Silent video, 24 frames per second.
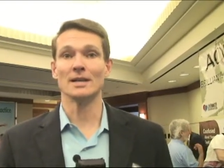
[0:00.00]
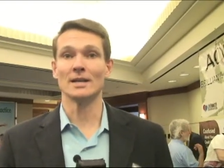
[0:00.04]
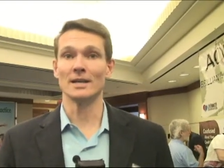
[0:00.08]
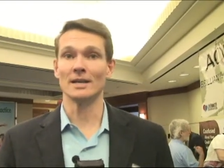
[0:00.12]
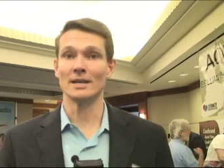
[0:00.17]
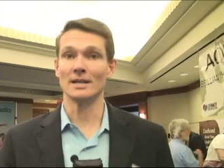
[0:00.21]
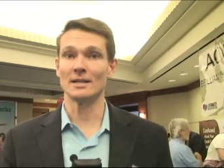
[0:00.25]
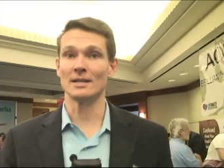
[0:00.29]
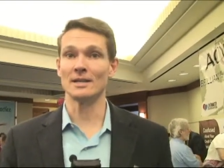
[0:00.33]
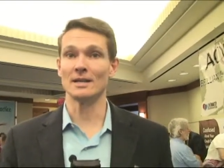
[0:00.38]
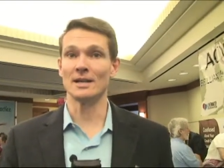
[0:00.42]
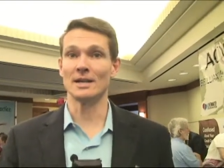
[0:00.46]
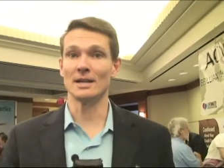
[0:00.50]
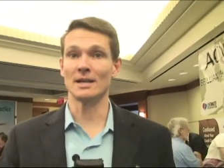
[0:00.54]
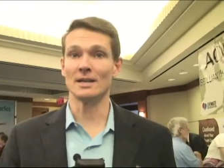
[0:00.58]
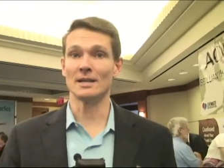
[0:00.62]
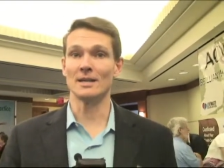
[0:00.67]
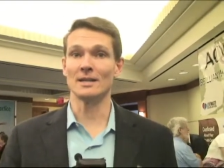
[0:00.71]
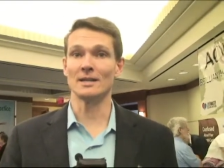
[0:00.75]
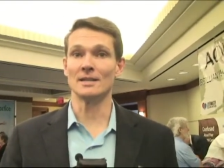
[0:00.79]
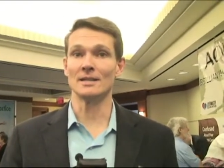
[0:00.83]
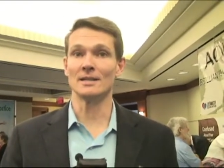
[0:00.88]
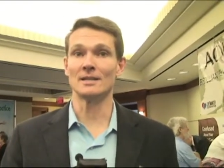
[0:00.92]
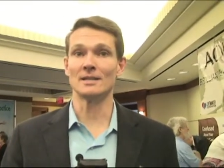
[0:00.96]
and,
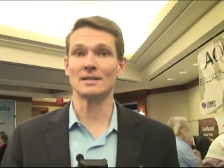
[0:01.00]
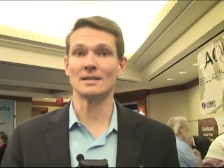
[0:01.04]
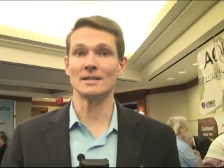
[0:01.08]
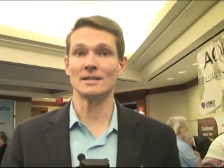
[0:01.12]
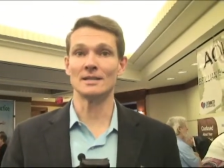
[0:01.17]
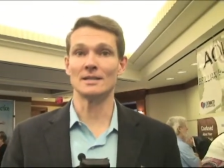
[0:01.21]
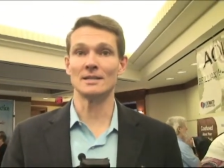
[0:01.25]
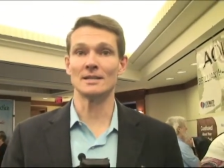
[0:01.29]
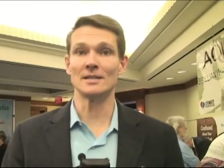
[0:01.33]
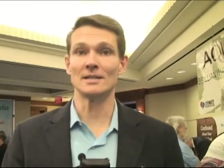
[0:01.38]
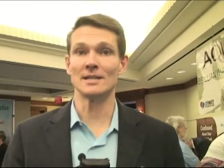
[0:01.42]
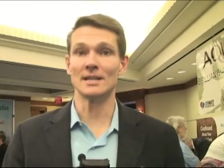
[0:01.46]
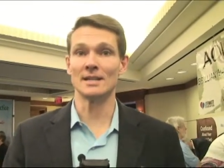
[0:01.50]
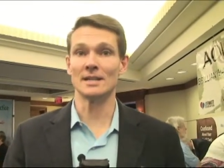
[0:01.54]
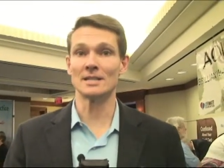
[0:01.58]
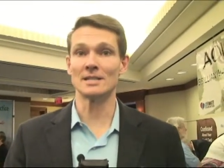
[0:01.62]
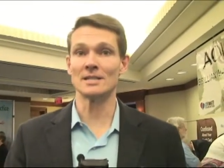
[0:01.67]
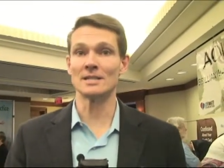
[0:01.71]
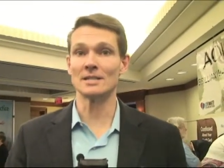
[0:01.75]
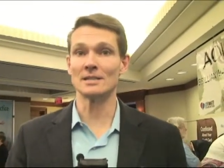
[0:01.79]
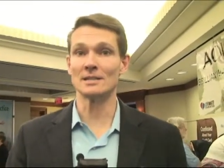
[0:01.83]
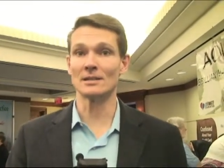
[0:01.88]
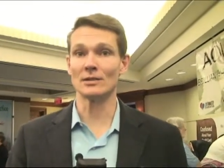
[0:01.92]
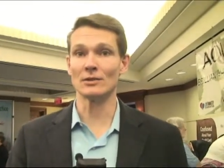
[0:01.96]
and
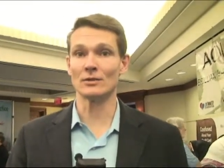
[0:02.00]
dentists need to